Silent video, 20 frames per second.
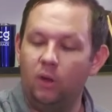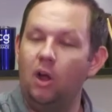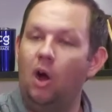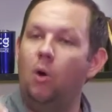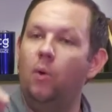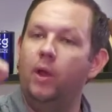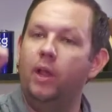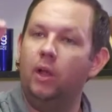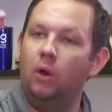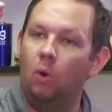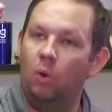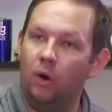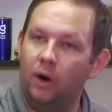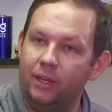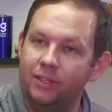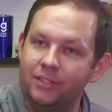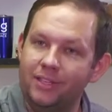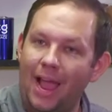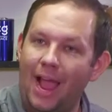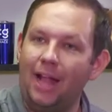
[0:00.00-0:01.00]
going or
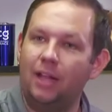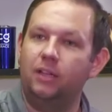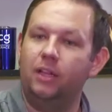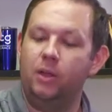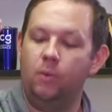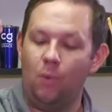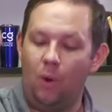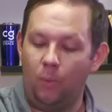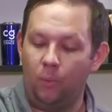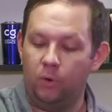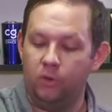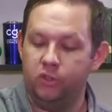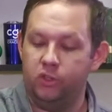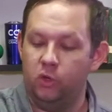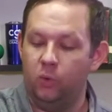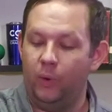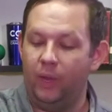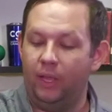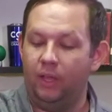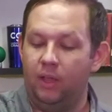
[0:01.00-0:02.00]
exactly what we're
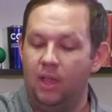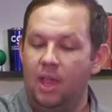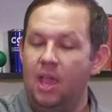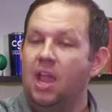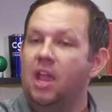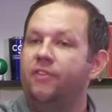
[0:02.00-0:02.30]
doing,